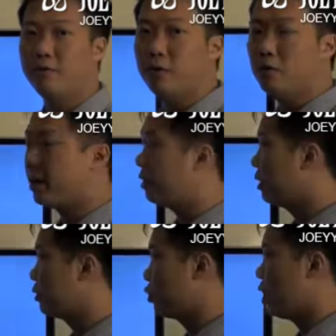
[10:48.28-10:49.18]
you look at
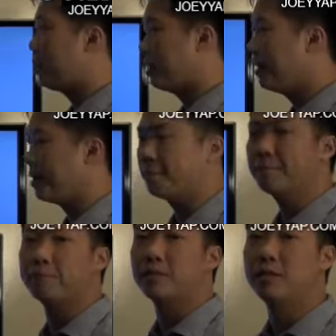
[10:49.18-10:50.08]
this chart here,
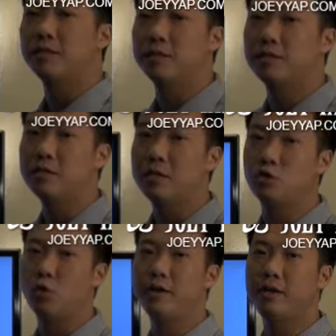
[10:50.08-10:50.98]
this is the
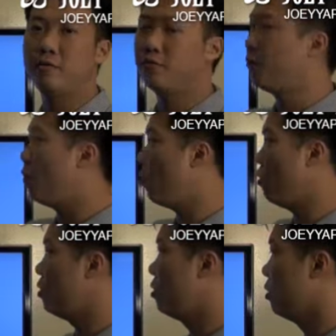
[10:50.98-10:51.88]
24